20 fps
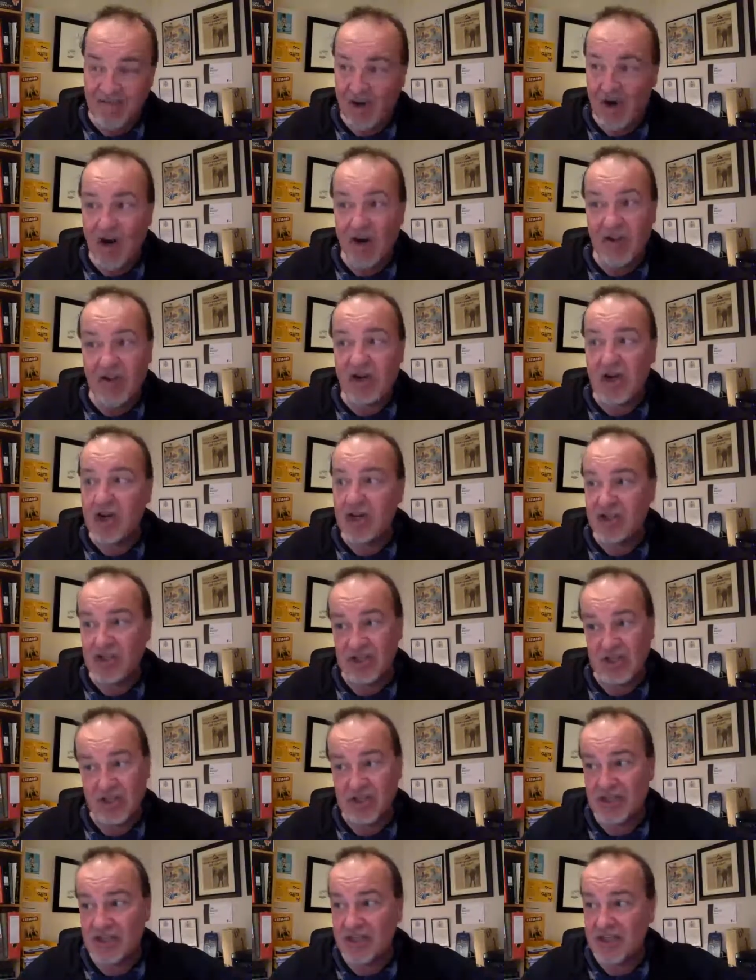further
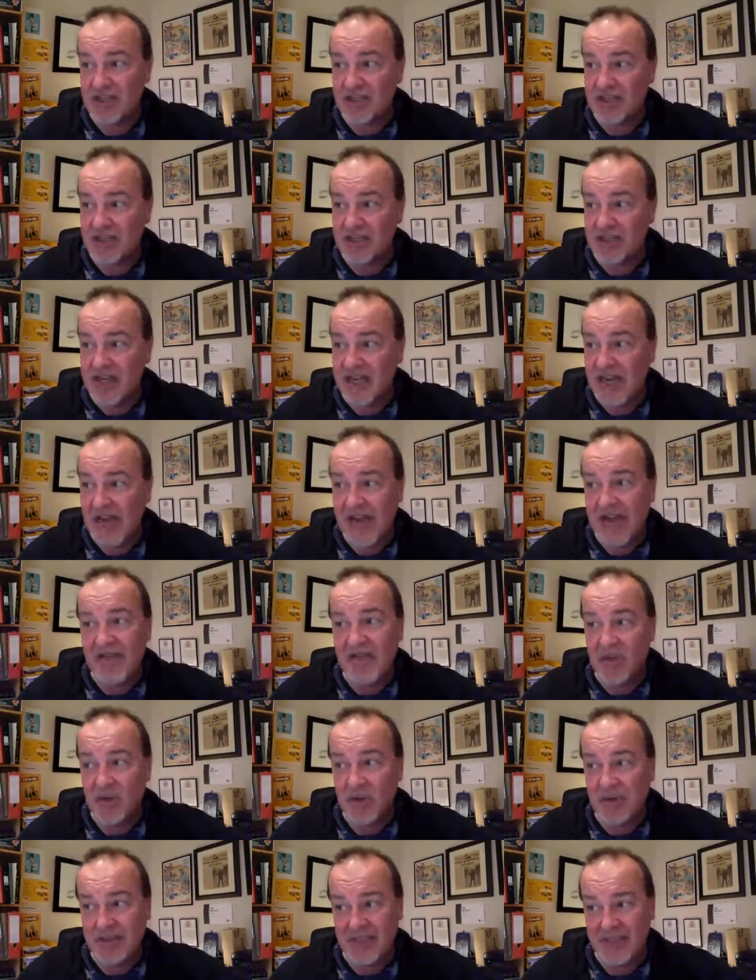sustenance,
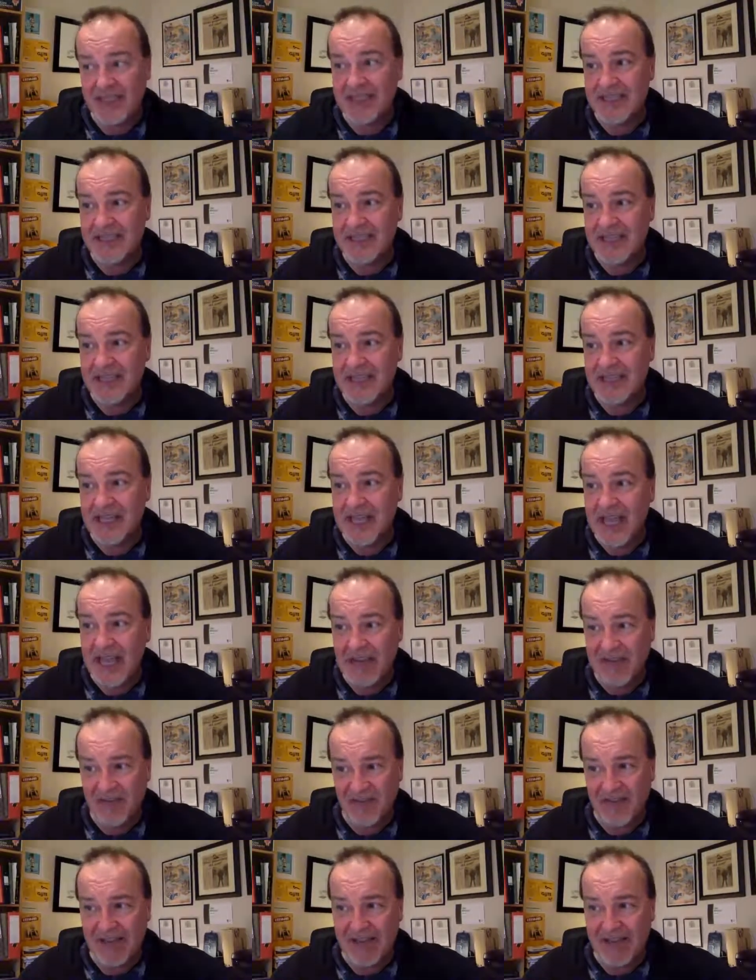even though at this stage
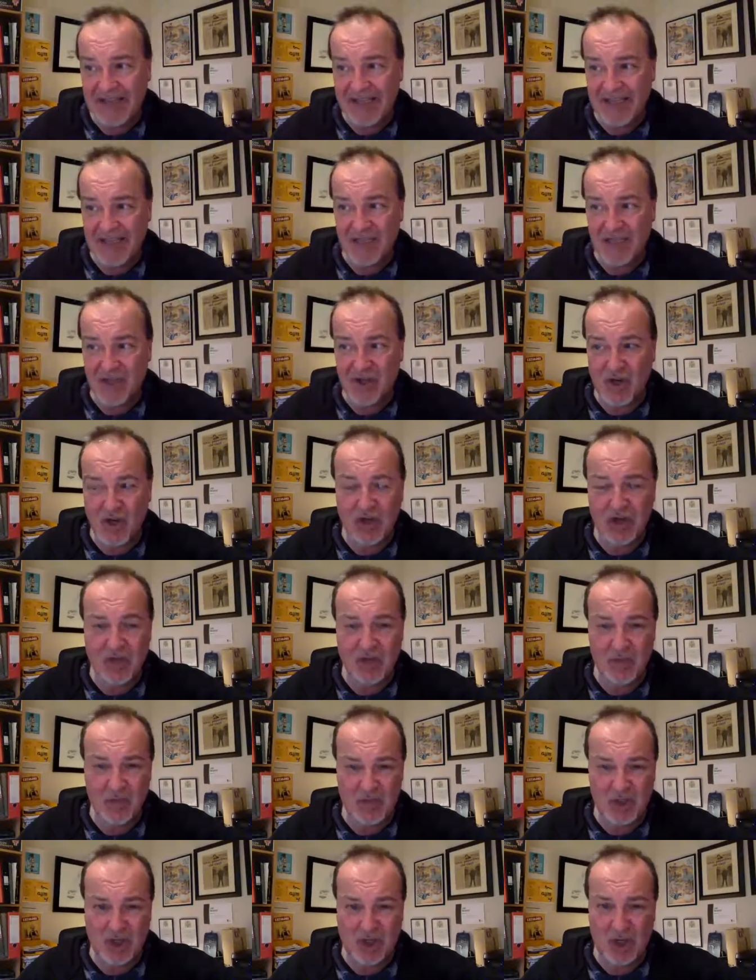it felt like the
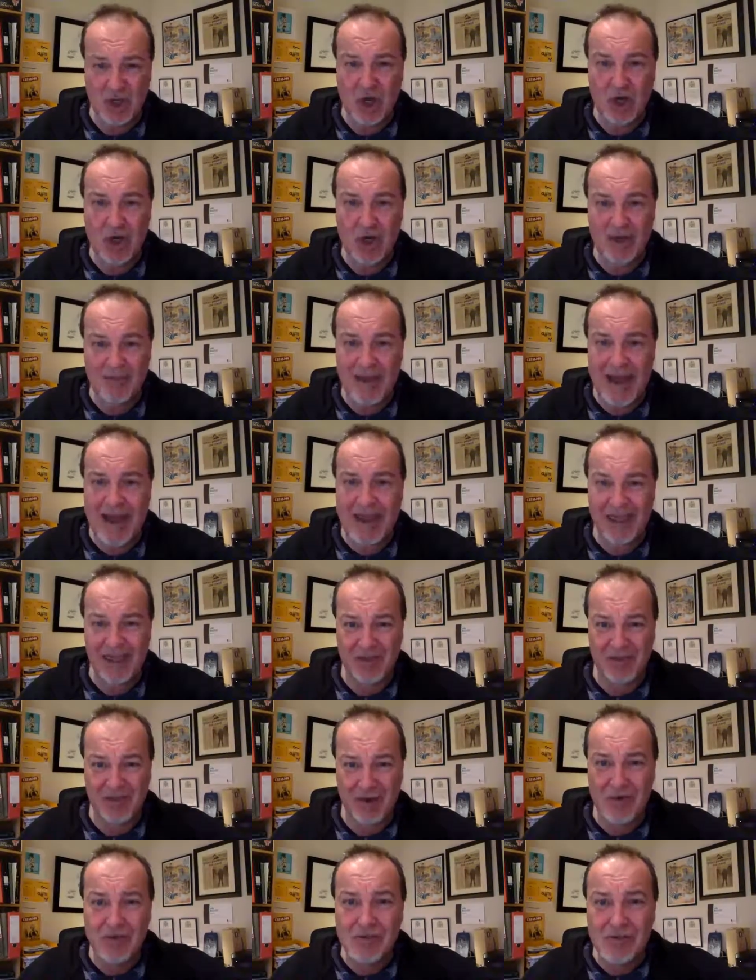chocolate was clogging my
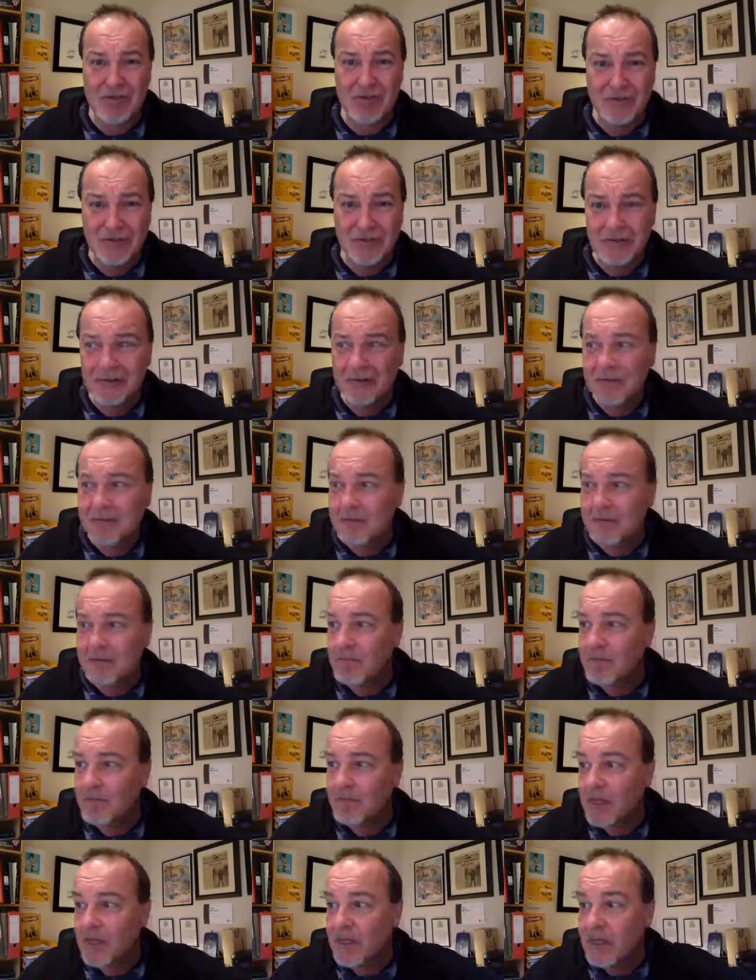throat.
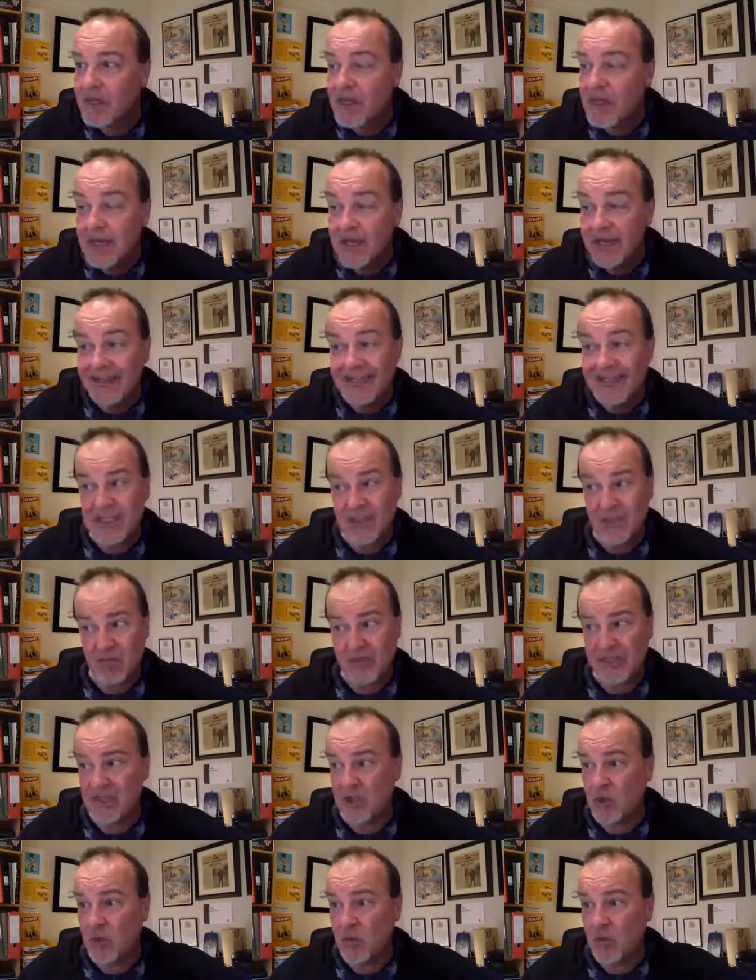This
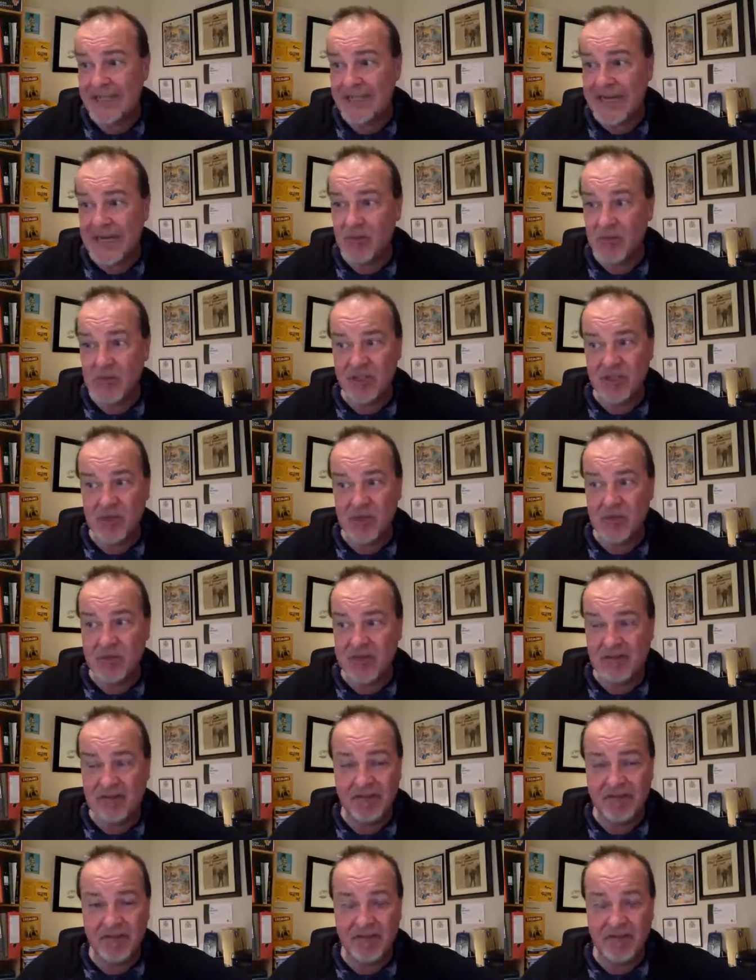rich cuisine was so
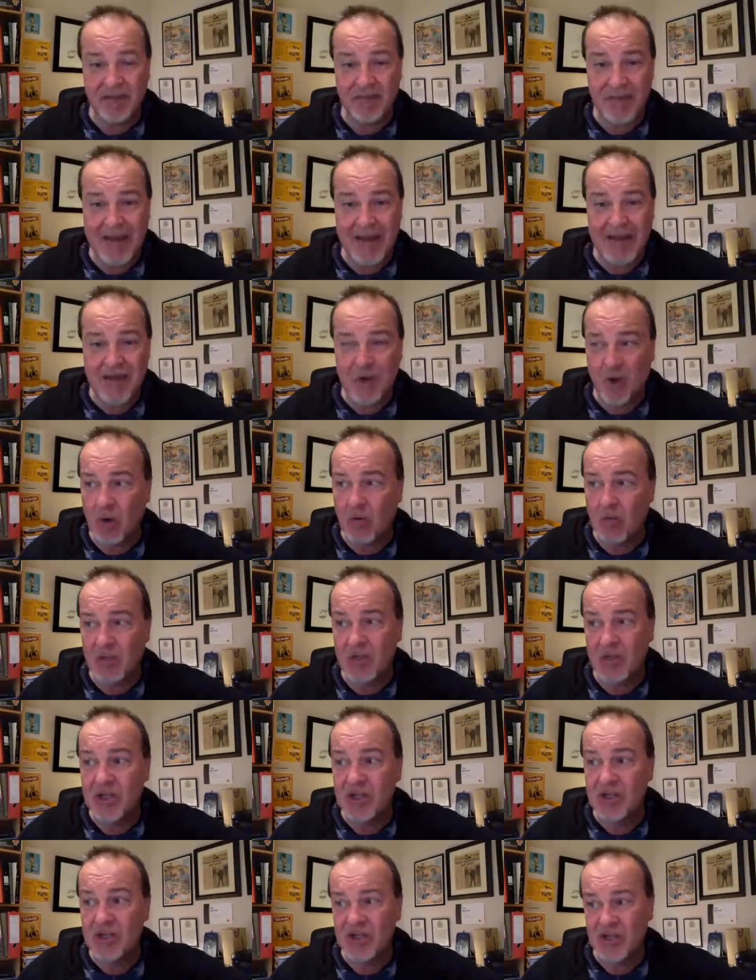different from my
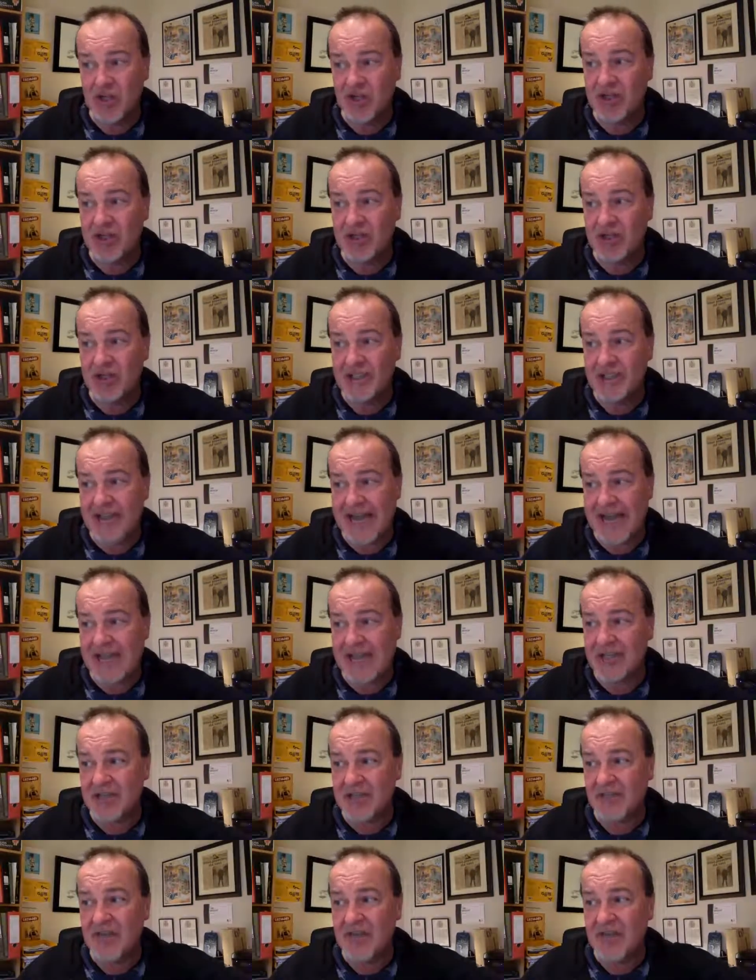normal student
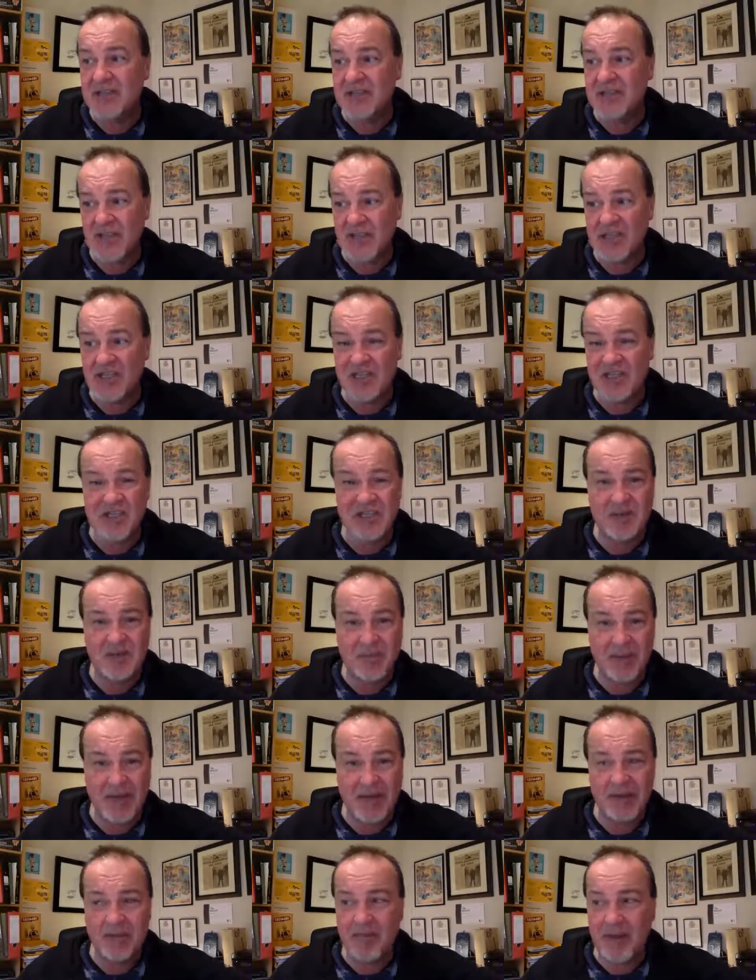diet of sausages and
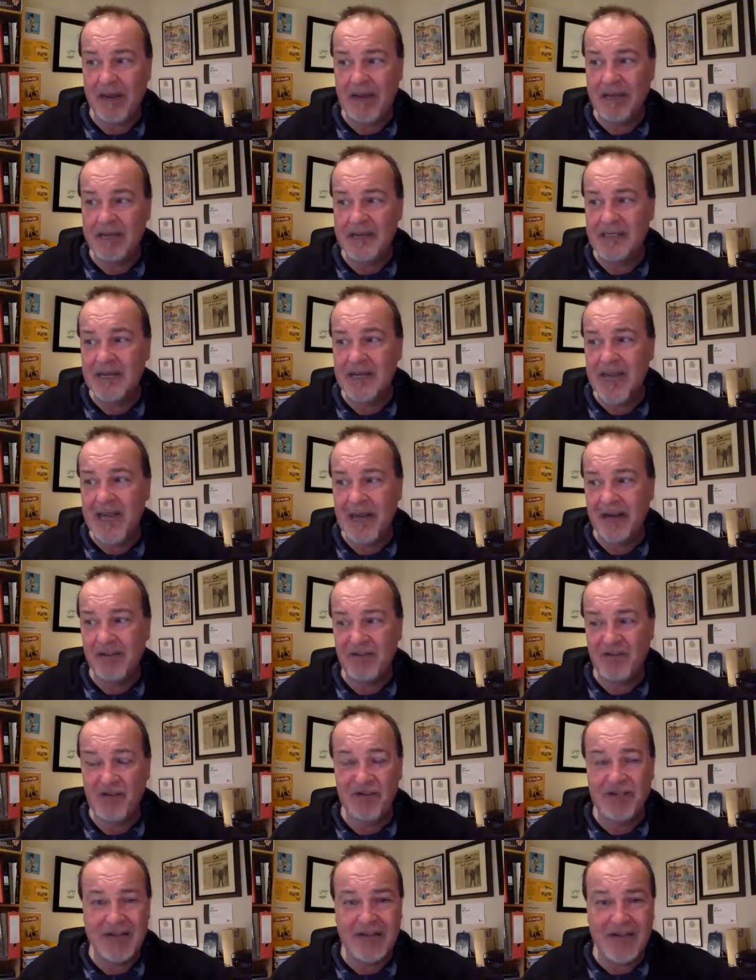baked beans and a
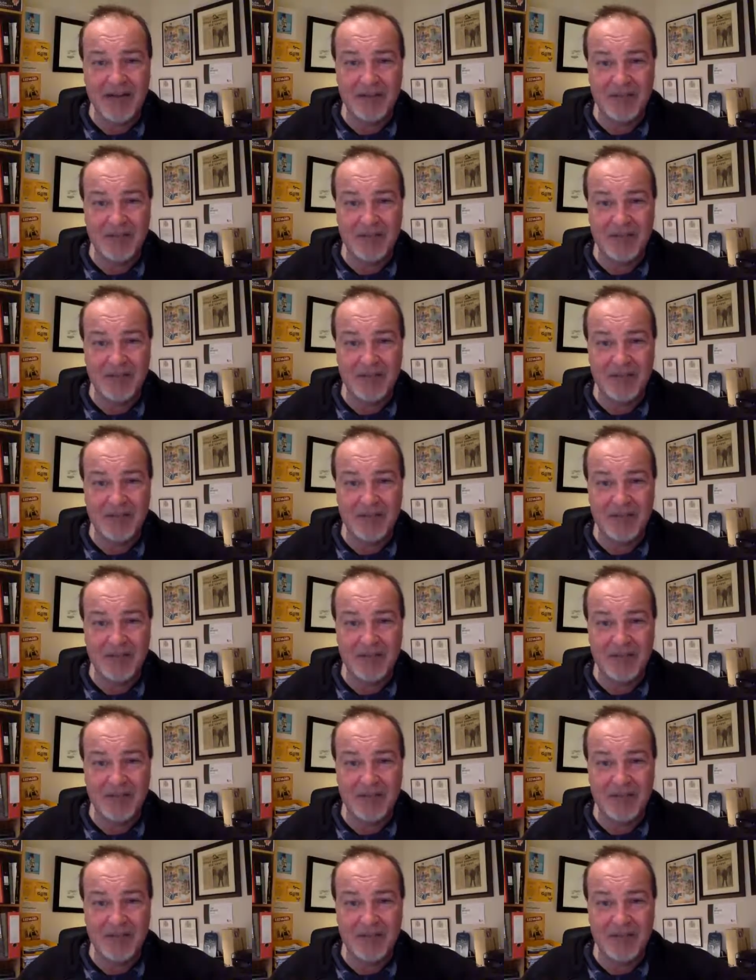few